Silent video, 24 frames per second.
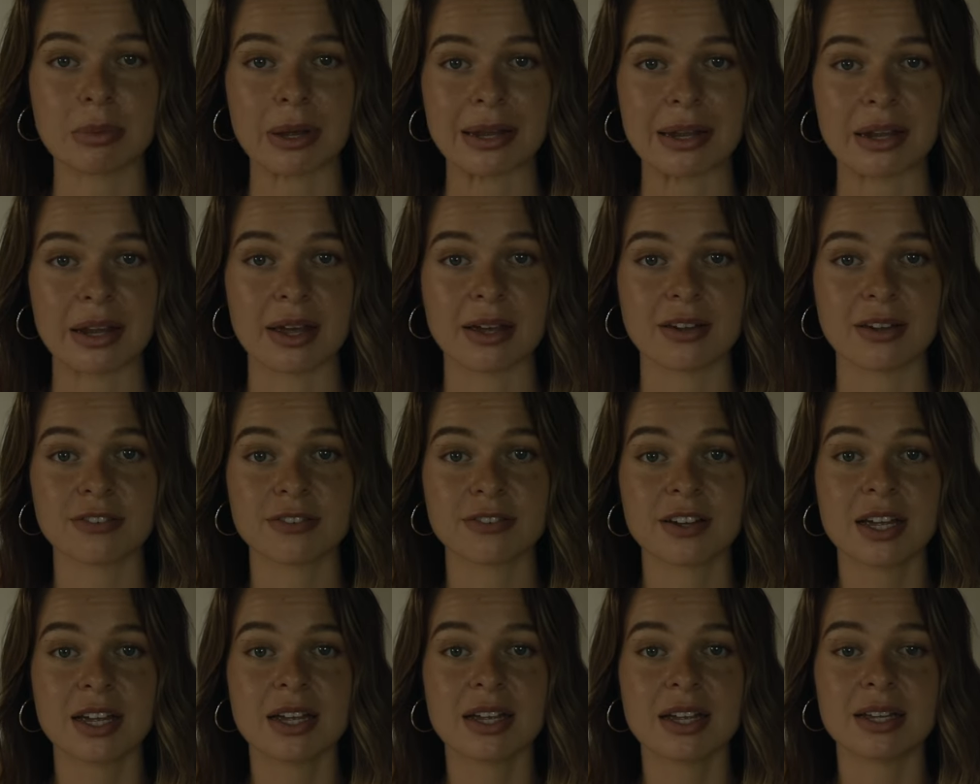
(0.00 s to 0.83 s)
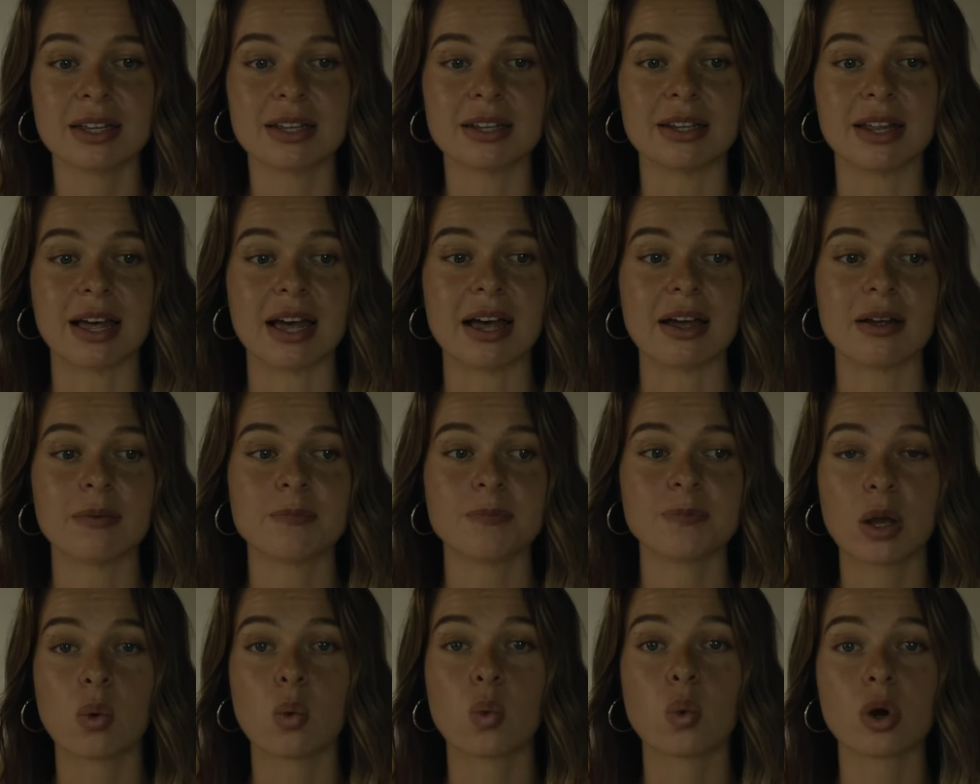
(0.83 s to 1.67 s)
my life that
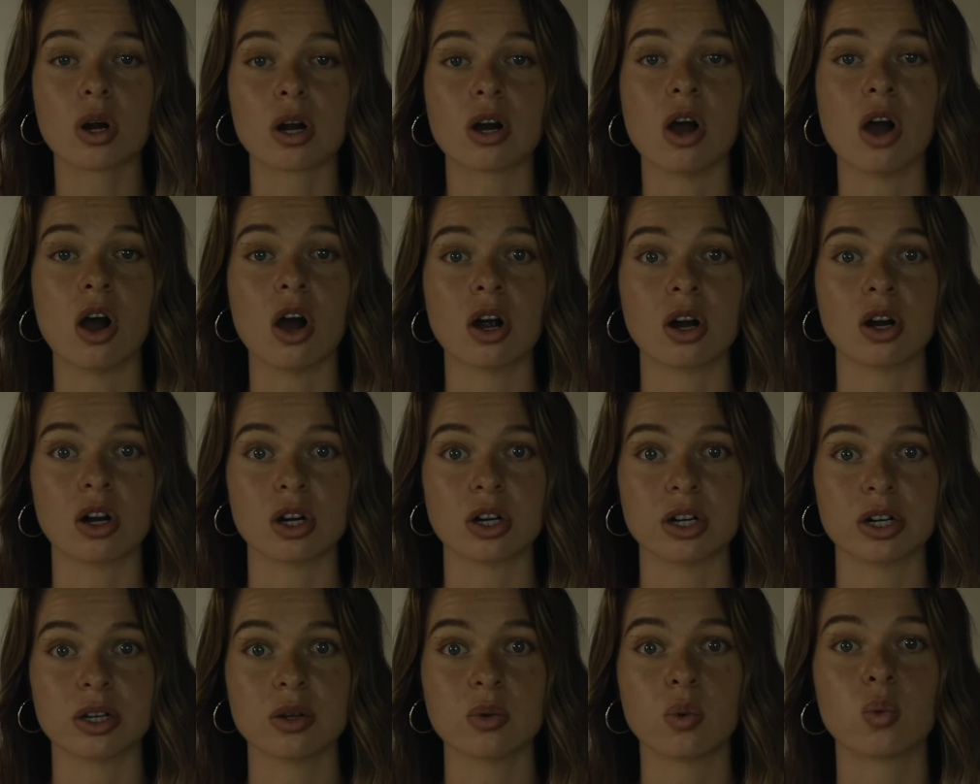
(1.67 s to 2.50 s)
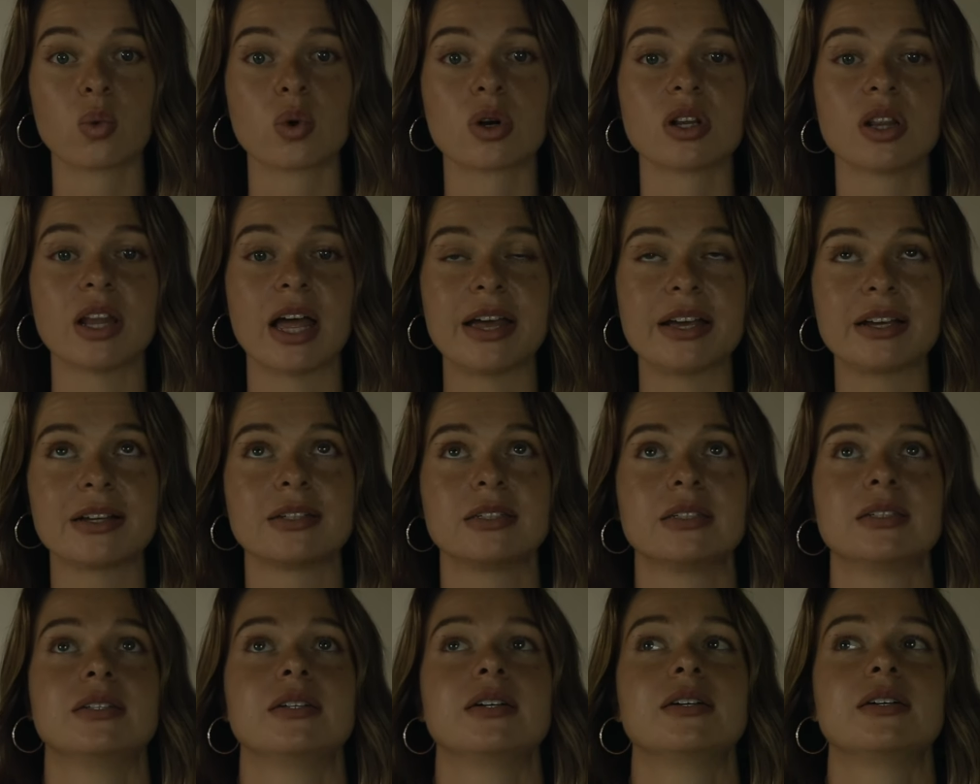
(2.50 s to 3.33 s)
were hard, were like,
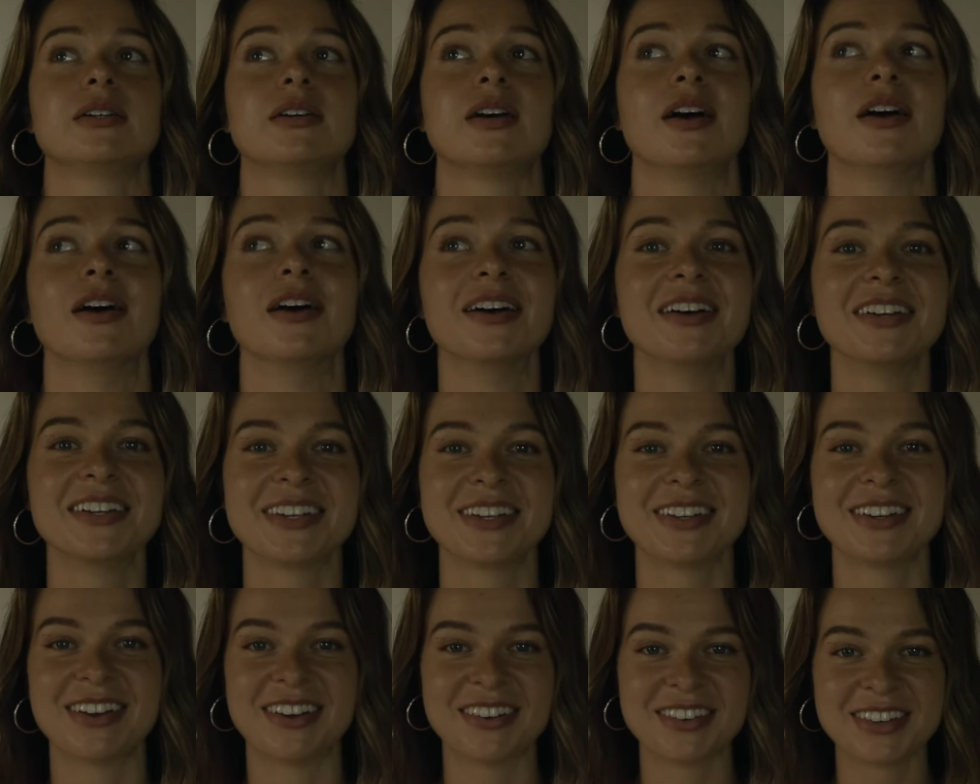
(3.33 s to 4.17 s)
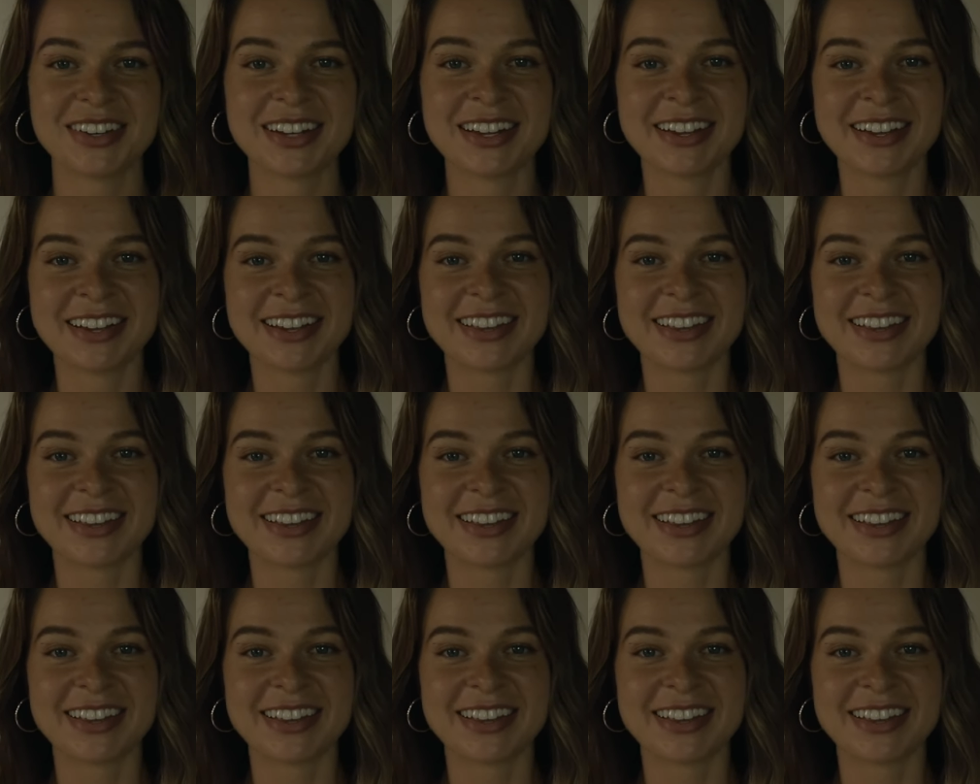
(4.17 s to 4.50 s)
Ugh, you know?